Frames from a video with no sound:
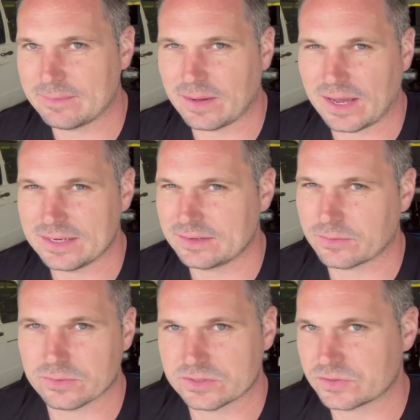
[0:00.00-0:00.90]
behind it
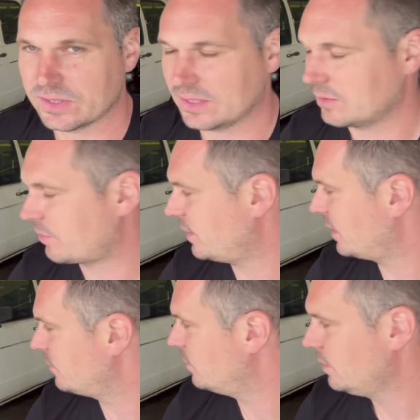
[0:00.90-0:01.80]
through the street legal
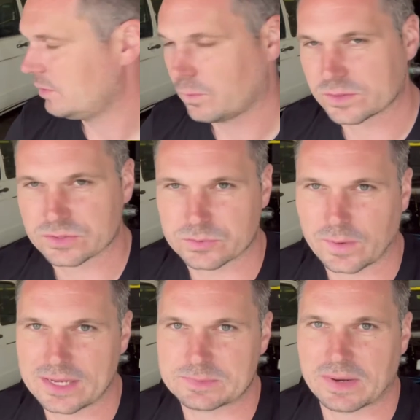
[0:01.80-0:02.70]
thing once or
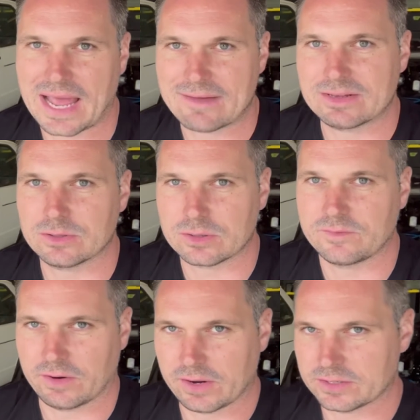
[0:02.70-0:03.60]
twice, but have it look
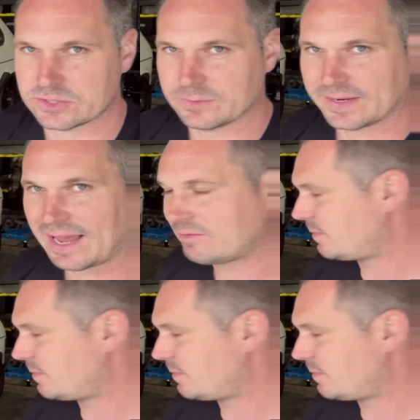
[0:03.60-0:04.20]
very unassuming. Have